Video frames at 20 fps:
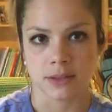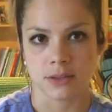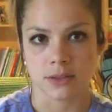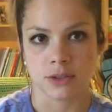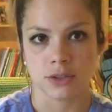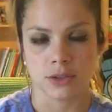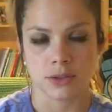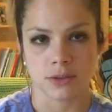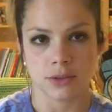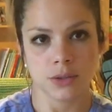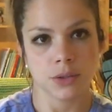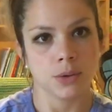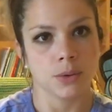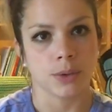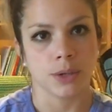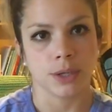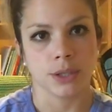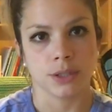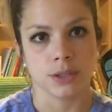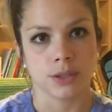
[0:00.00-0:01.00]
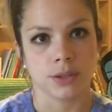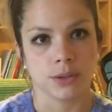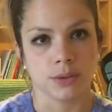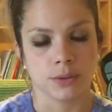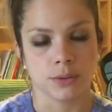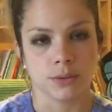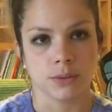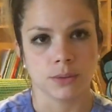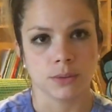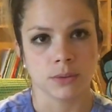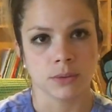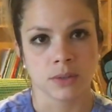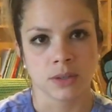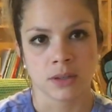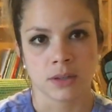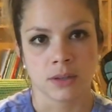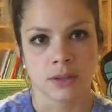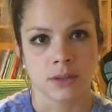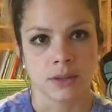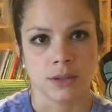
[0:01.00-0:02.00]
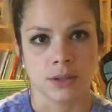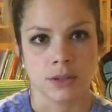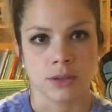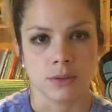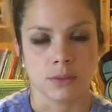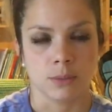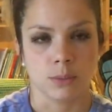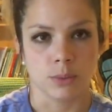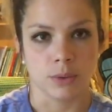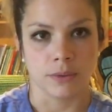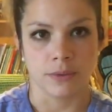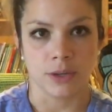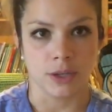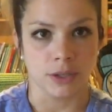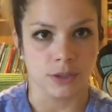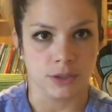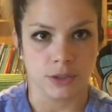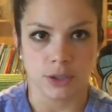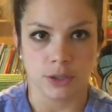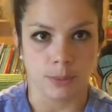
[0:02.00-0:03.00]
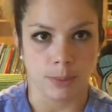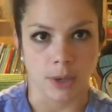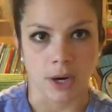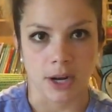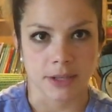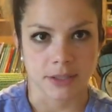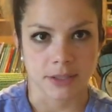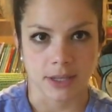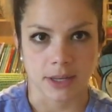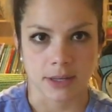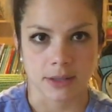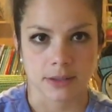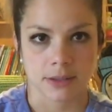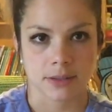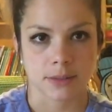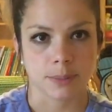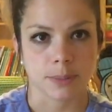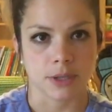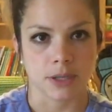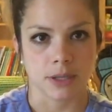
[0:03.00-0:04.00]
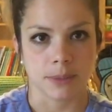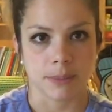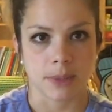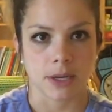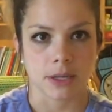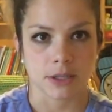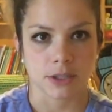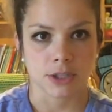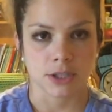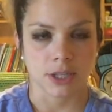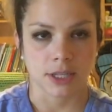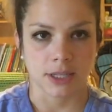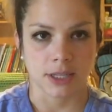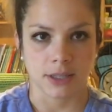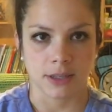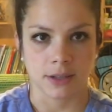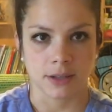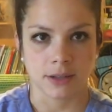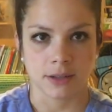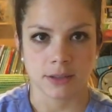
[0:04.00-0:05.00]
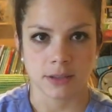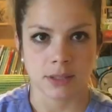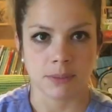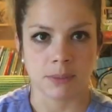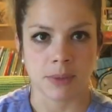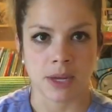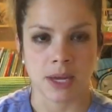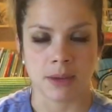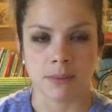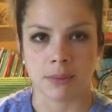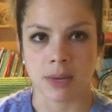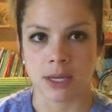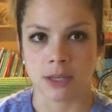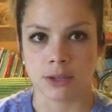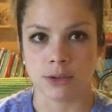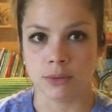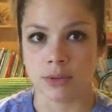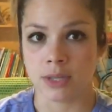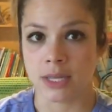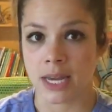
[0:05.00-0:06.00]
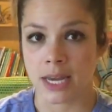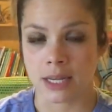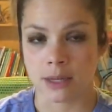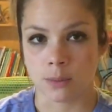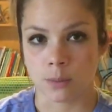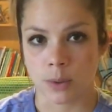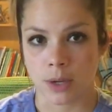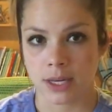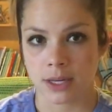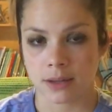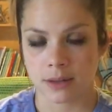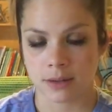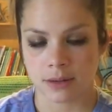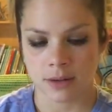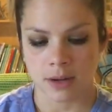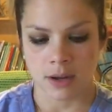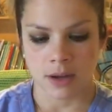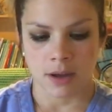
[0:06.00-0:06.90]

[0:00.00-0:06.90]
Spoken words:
it's just going to reverse your process pretty much, and it may make you gain weight.